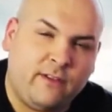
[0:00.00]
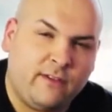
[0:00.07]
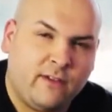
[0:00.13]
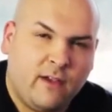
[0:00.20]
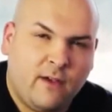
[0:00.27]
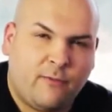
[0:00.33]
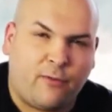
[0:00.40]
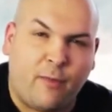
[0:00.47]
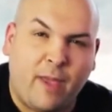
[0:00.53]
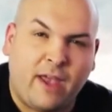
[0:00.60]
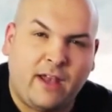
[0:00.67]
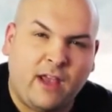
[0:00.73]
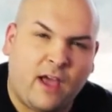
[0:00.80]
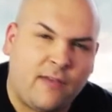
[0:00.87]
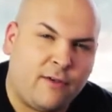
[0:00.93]
So in other words,
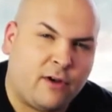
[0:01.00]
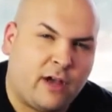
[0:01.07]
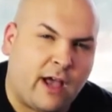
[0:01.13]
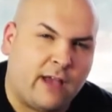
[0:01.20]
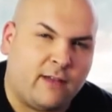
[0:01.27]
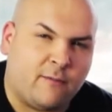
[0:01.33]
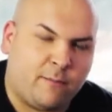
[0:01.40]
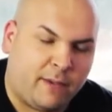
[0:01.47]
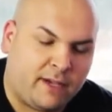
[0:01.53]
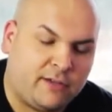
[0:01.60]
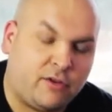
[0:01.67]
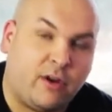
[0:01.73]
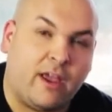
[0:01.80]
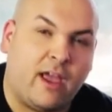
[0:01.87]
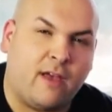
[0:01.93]
if you have,
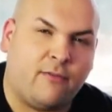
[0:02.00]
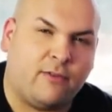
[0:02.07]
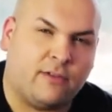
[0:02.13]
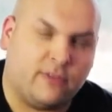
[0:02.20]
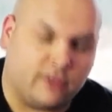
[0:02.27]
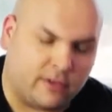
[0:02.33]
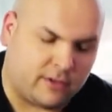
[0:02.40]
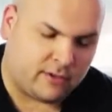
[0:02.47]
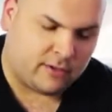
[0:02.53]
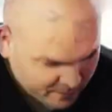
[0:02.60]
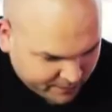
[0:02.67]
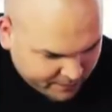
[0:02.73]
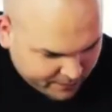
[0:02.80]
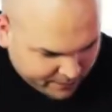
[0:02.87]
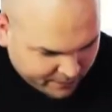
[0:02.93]
uh, so you're
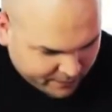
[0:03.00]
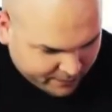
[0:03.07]
really